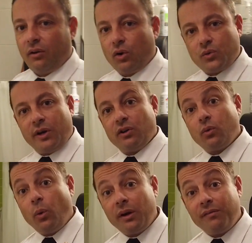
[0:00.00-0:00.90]
Of course, we're here
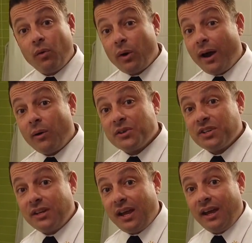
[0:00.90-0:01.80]
24 hours
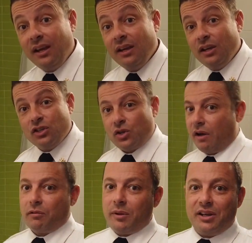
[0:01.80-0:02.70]
a day, so
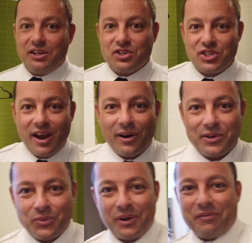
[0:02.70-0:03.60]
everybody needs a shower in
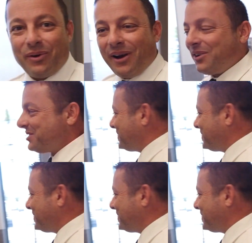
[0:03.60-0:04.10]
24 hours,